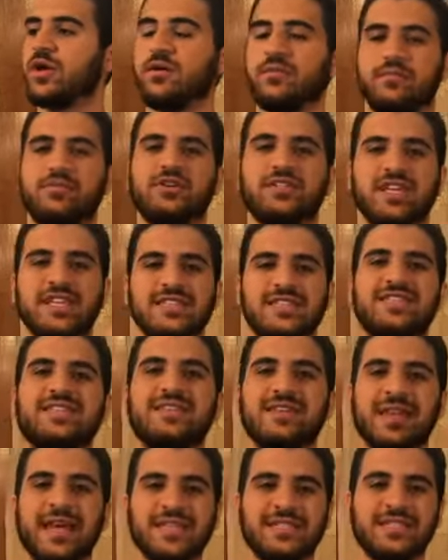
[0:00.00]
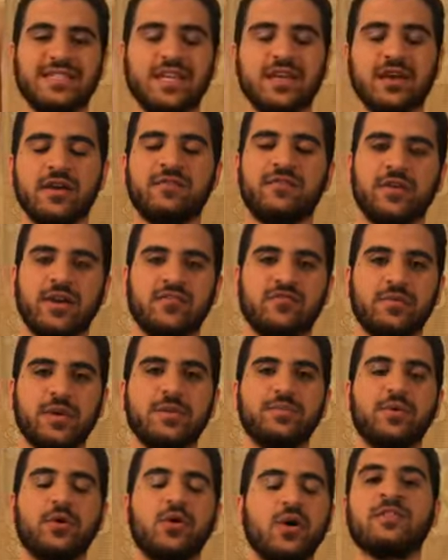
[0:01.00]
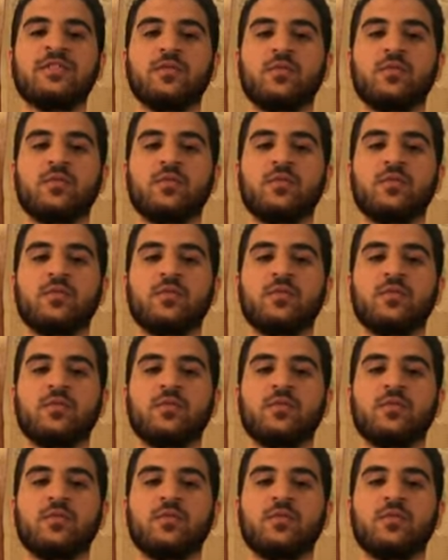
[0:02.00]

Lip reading: presented nicely in front of people.